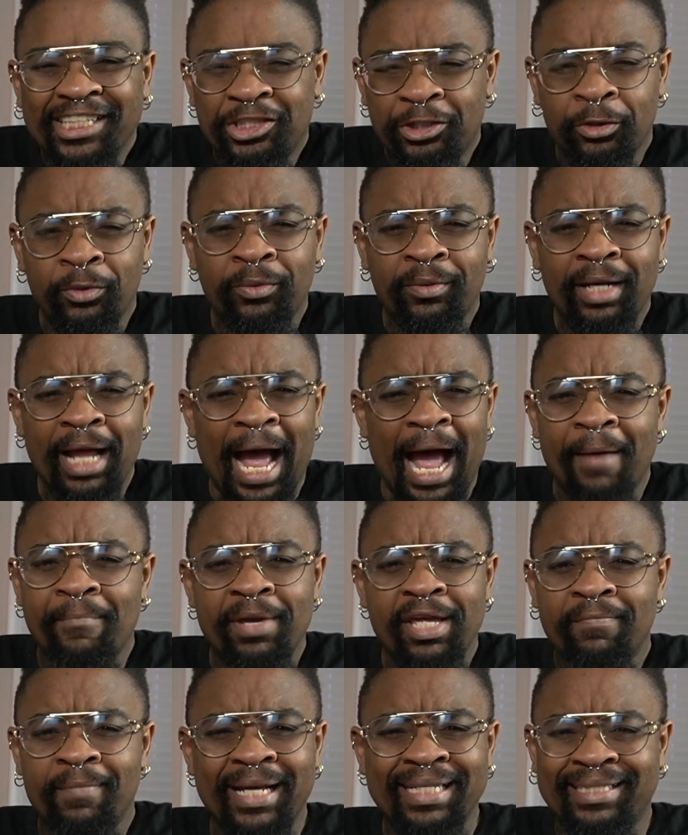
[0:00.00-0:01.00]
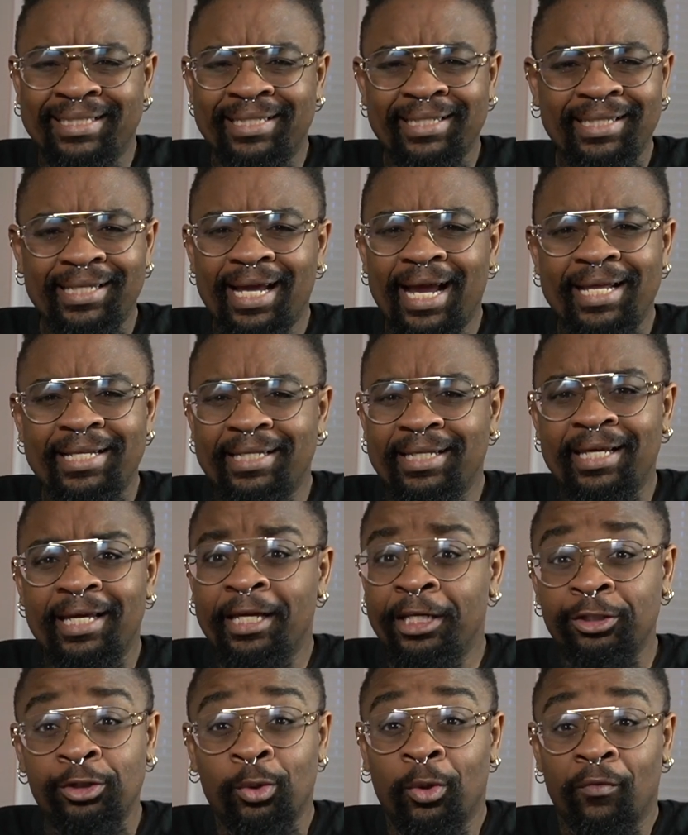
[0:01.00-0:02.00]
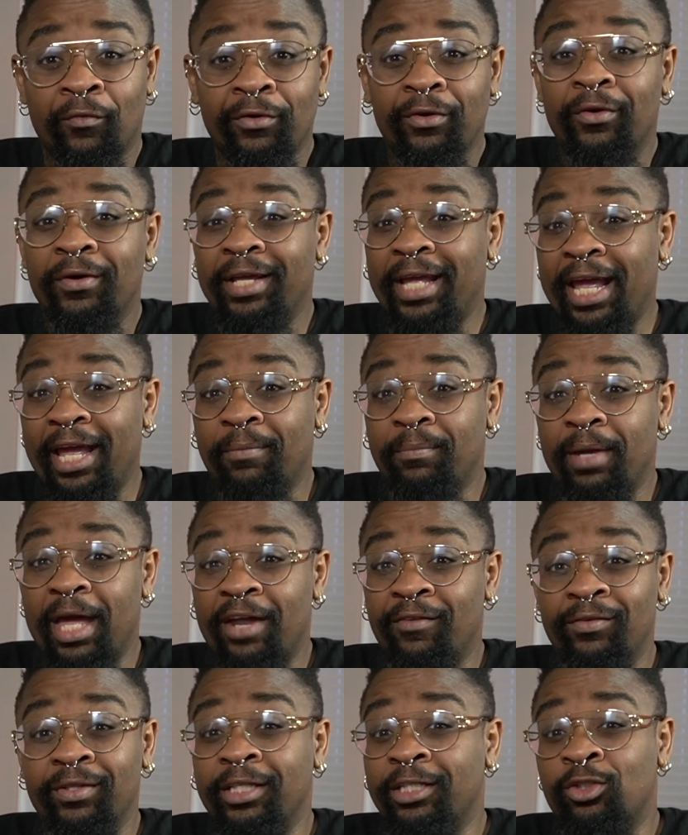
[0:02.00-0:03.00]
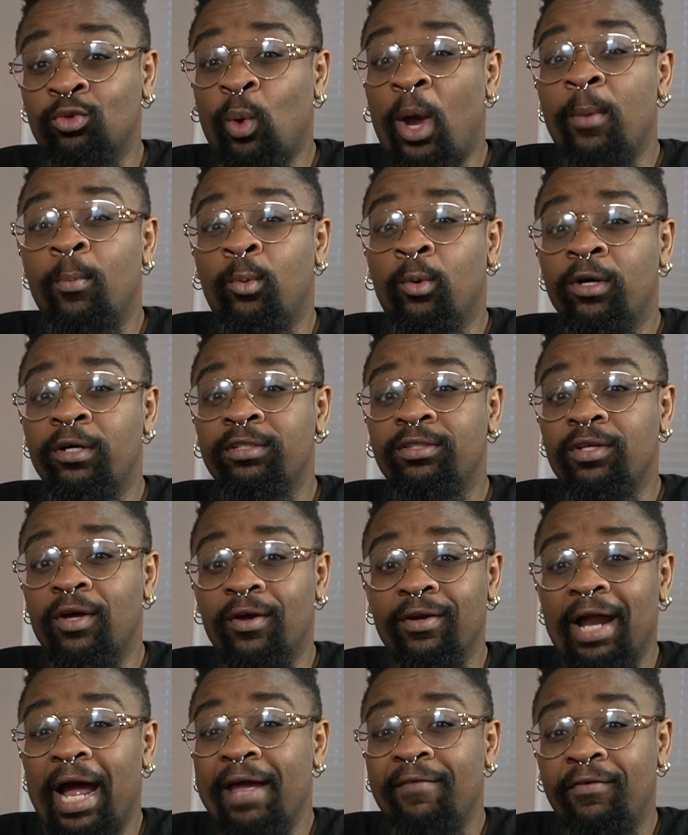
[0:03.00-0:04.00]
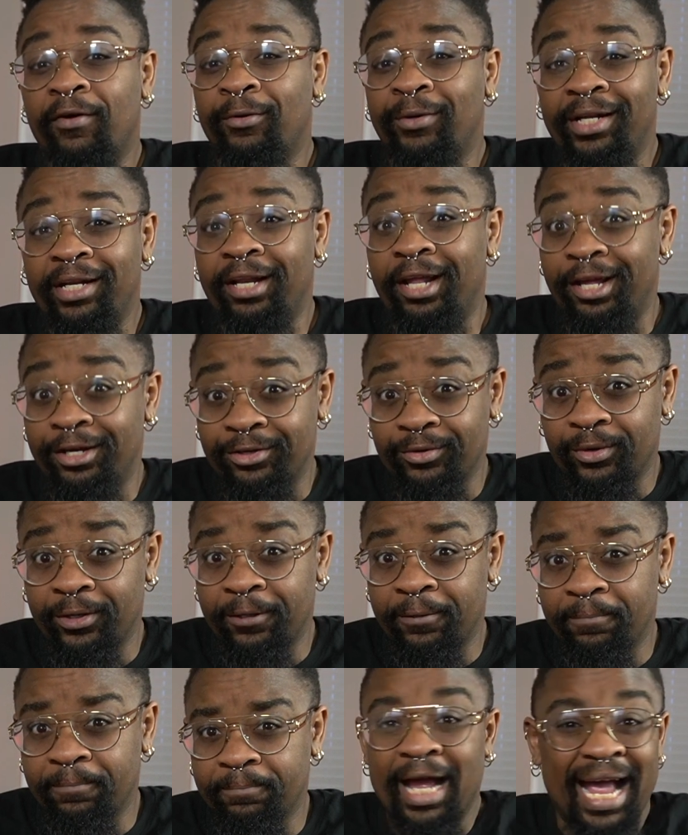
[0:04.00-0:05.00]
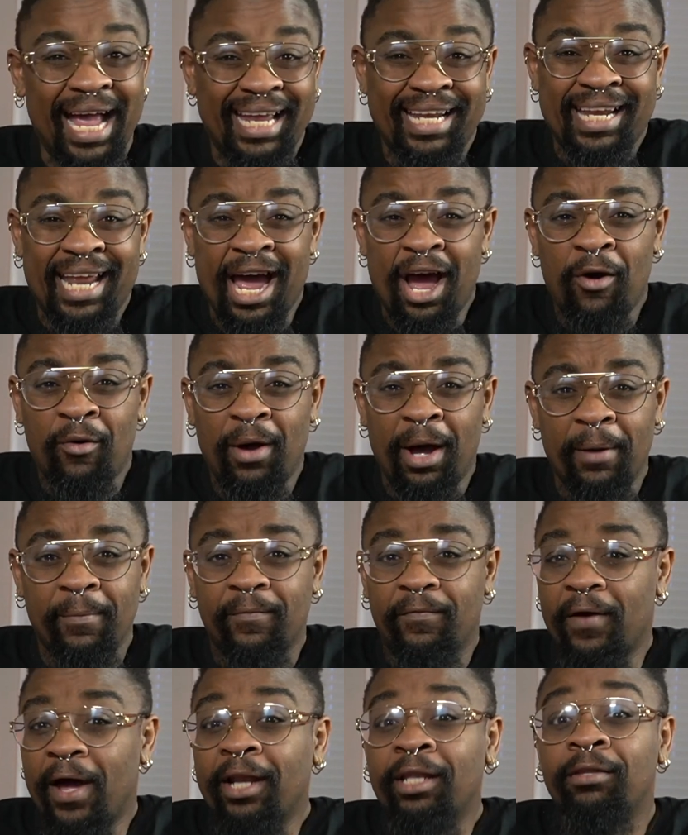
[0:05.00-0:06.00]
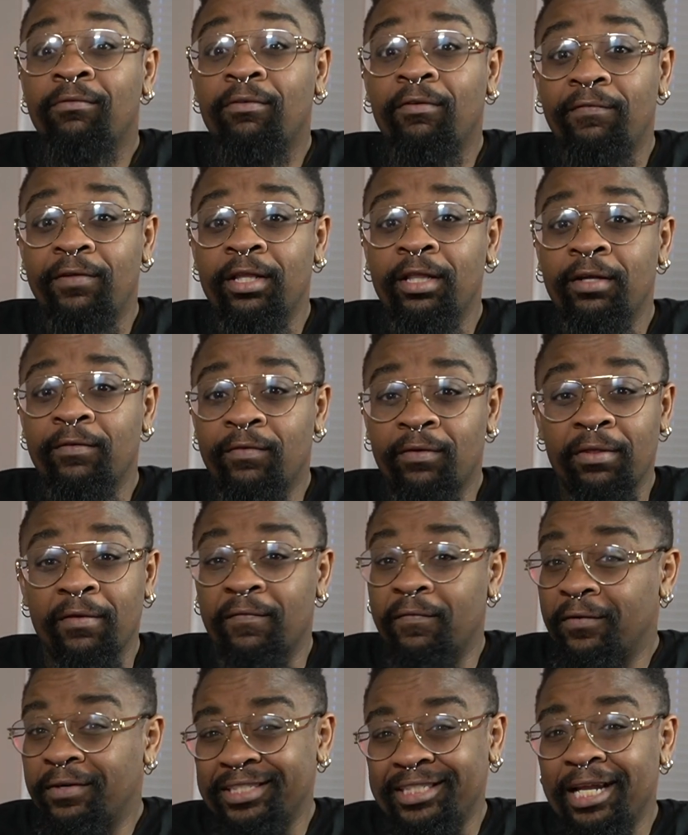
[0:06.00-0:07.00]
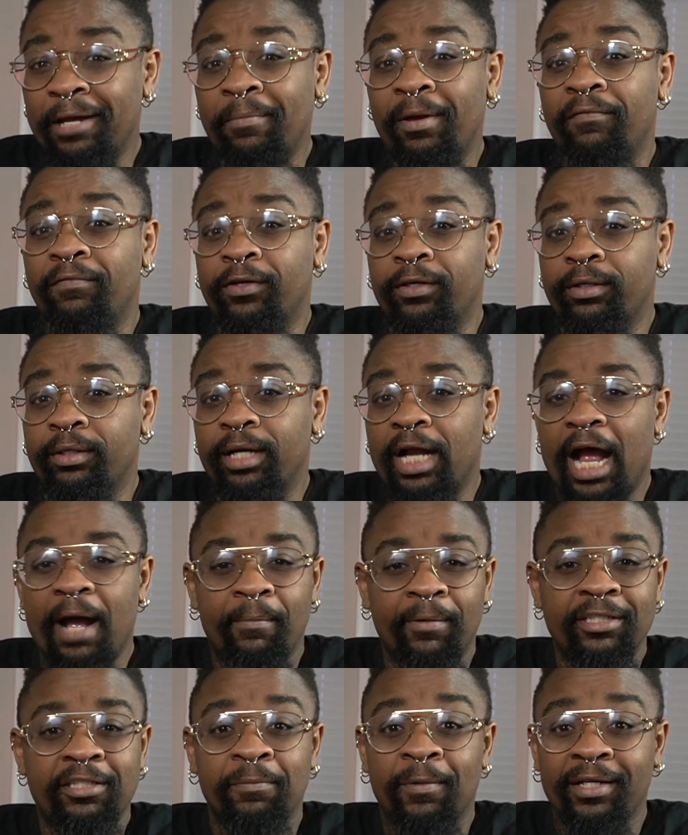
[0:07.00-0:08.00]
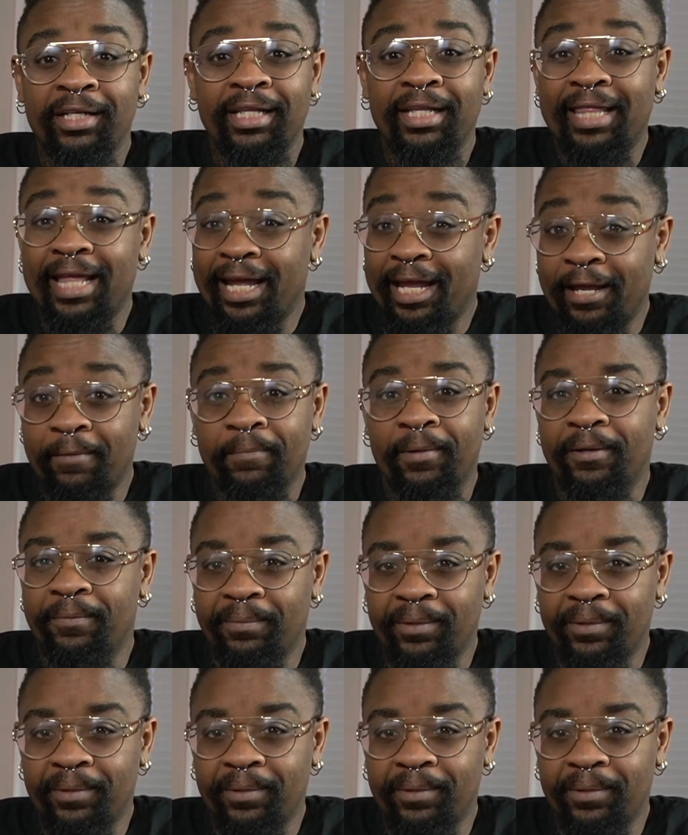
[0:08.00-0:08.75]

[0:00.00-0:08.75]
June, I made my silly idea into a real game and really swipe words on iPhone and Android. And now, I'm finally revealing for the first time ever how much money that game made